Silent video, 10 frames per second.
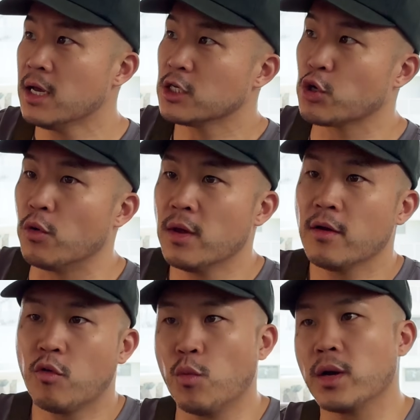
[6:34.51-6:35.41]
So
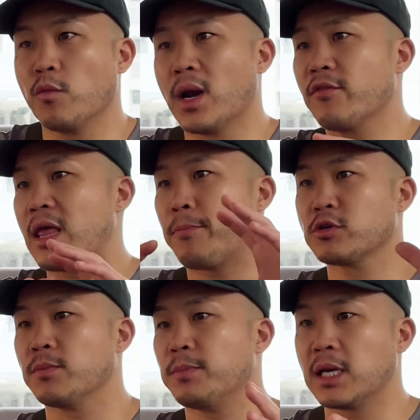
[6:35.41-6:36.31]
whatever that
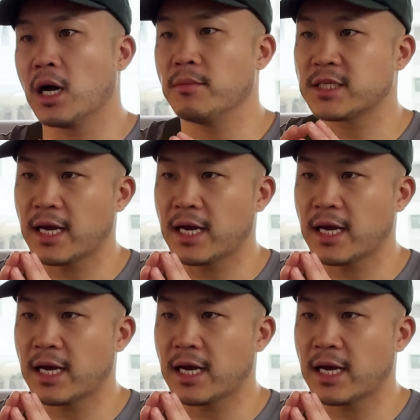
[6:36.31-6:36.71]
person becomes,